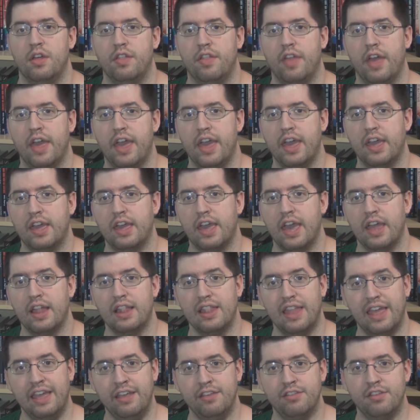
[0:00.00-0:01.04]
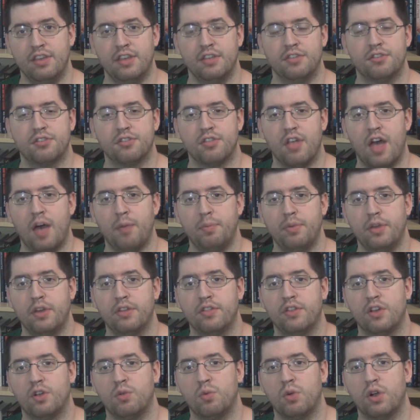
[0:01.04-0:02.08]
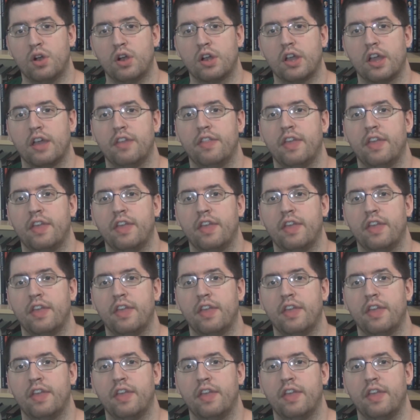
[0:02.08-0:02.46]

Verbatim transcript: they get lazy and sloppy in their work